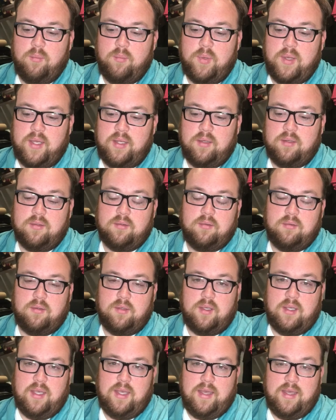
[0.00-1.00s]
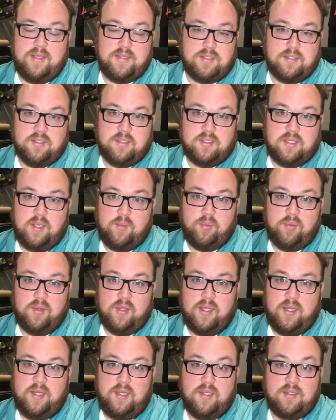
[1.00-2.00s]
But as an example,
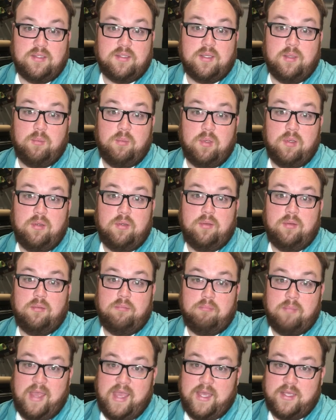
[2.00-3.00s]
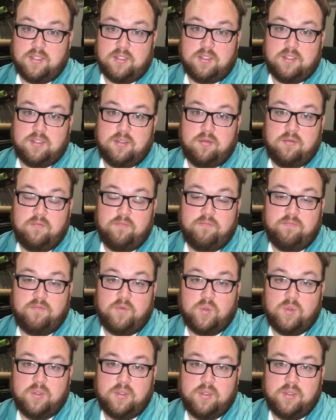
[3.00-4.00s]
I did some masks
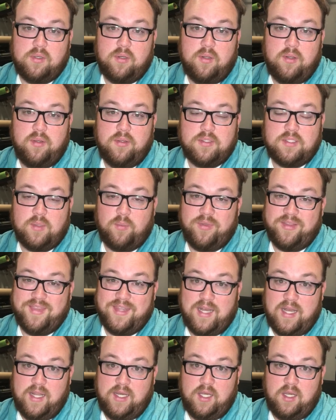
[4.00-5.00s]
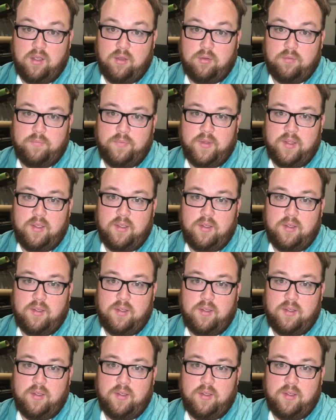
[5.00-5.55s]
for someone that I know,